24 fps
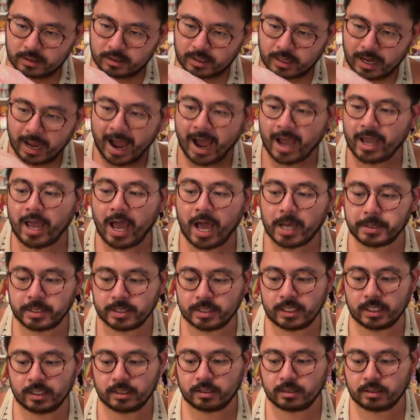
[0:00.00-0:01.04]
I haven't
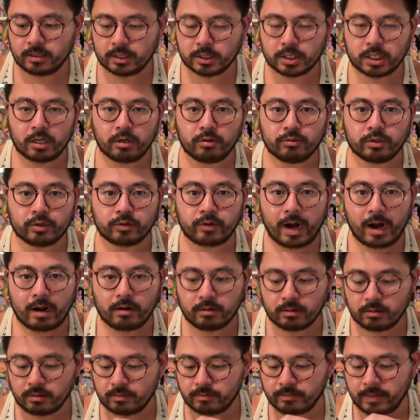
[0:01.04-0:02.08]
seen the show The Crown,
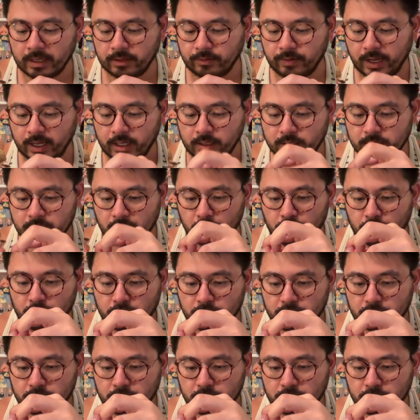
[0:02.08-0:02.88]
by the way, so